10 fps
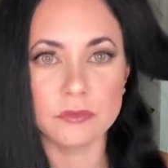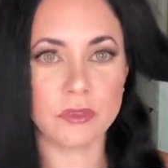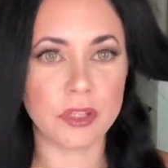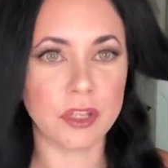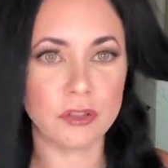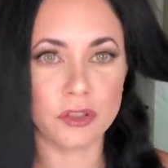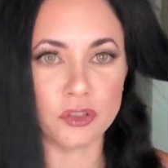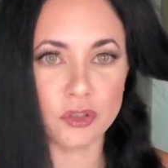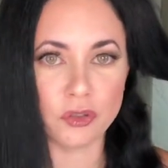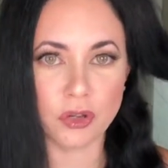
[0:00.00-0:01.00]
here and
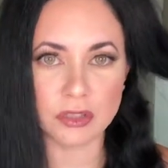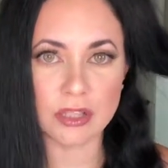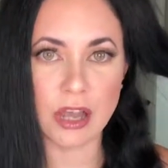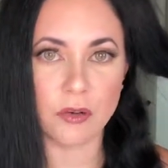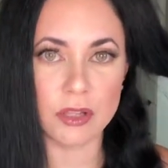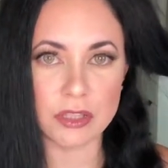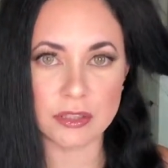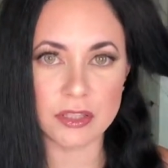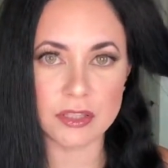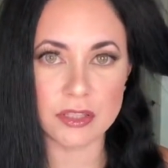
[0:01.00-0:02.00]
show you guys how I did
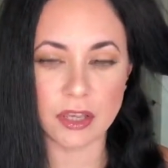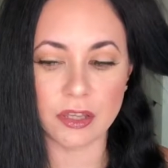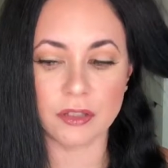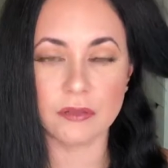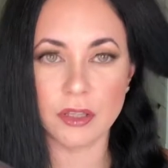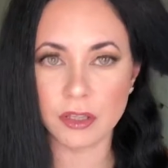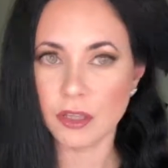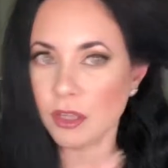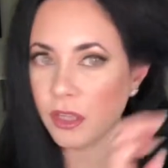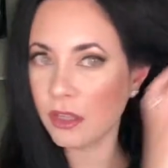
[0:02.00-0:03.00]
this side,
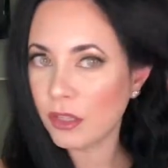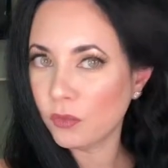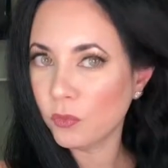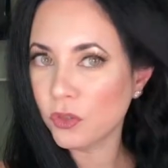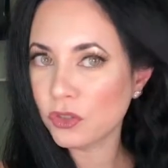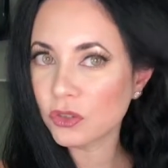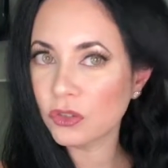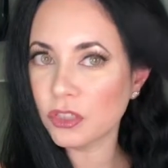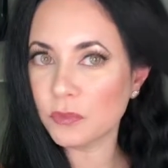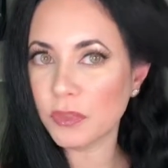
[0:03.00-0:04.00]
and then we're just
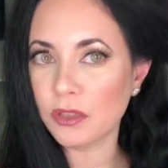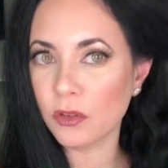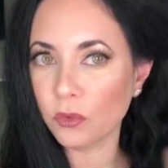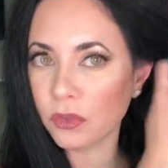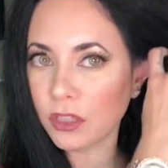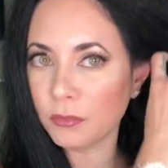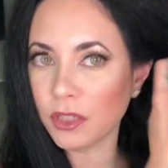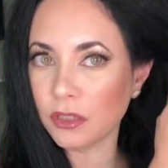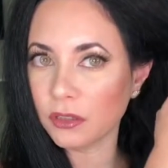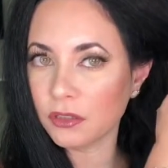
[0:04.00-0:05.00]
gonna speed the whole thing
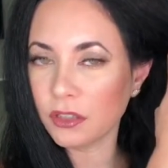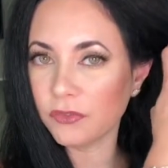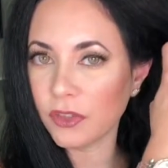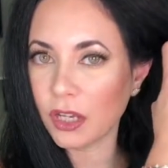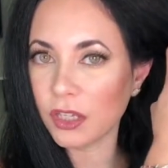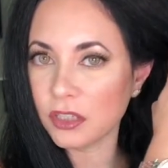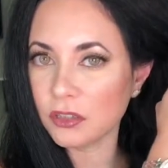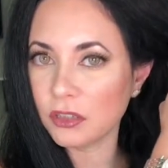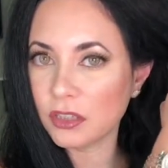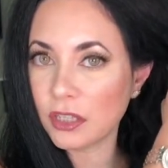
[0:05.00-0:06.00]
because if not, it's
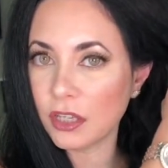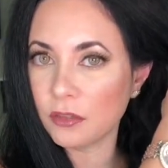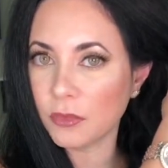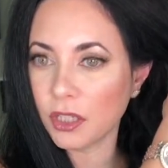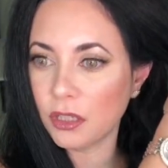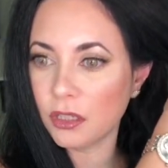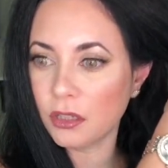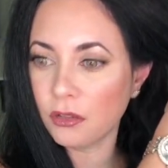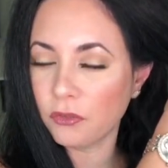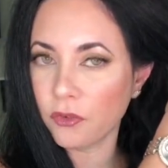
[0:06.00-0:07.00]
gonna take me
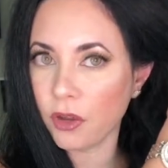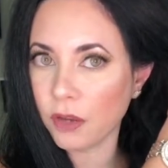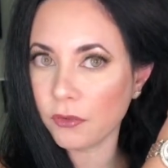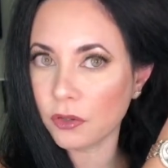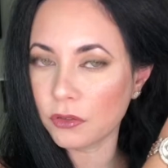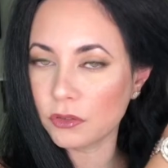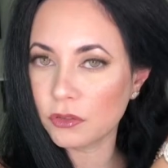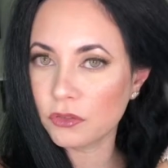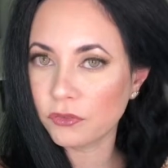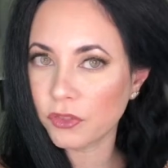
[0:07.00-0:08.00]
forever
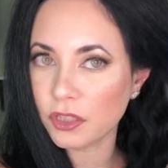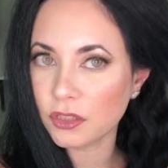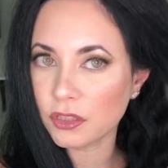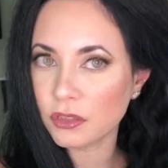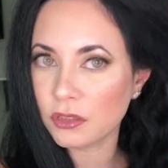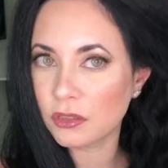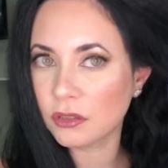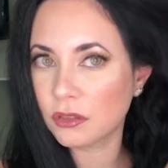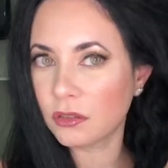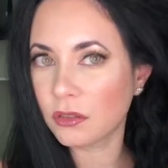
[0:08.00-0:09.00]
to finish this,
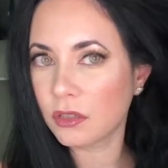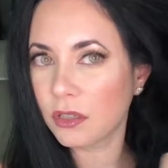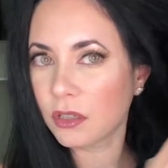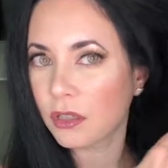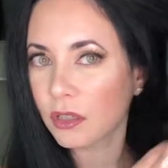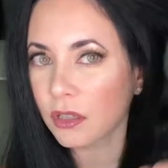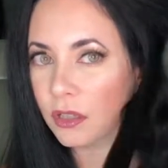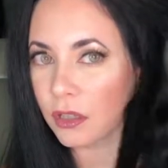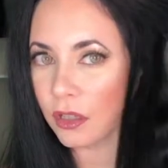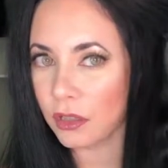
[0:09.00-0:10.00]

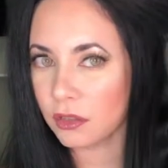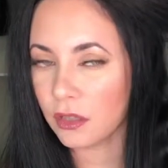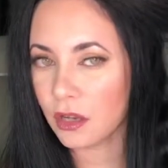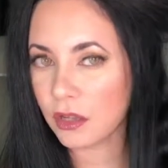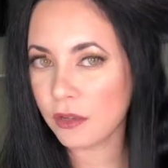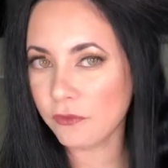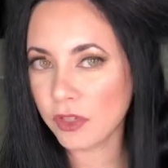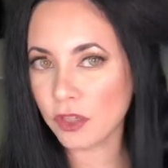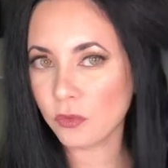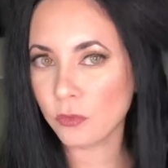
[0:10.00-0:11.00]
and the
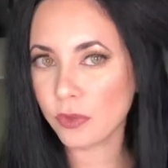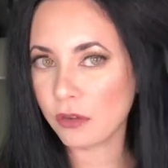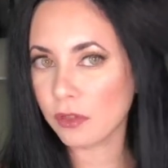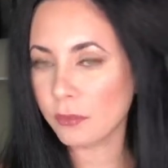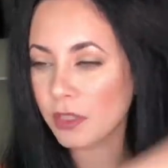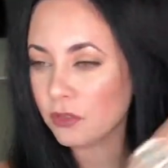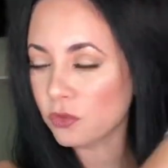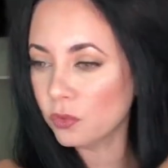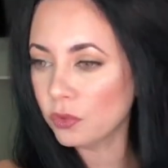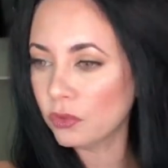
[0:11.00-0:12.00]
video will probably be
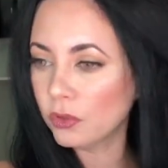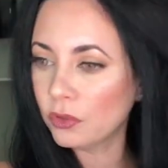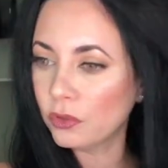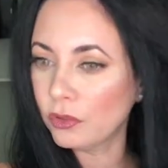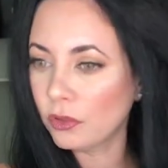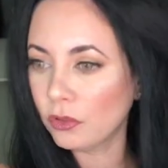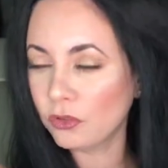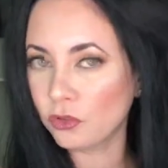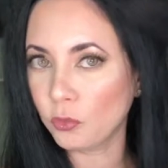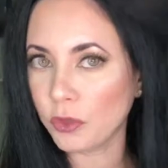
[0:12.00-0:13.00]

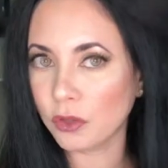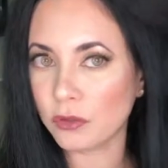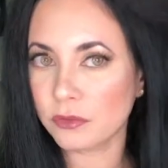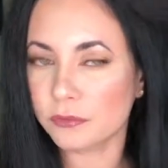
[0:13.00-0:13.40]
super long.